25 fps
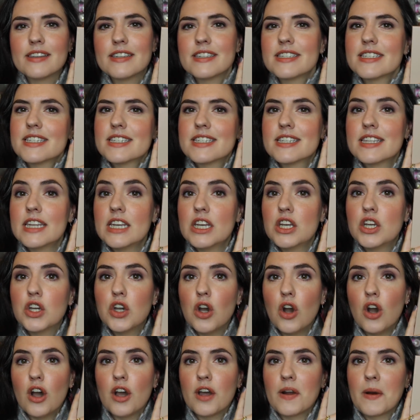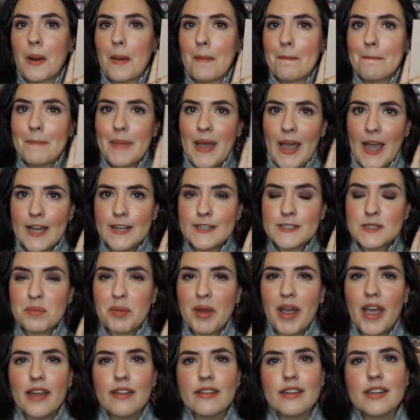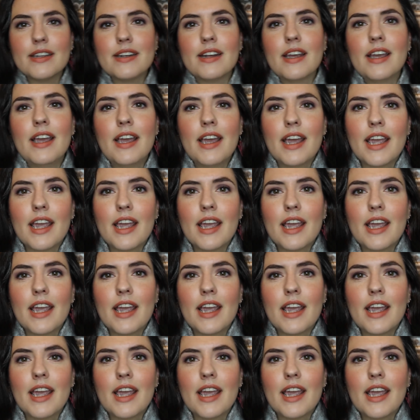This is the Gone Matte palette,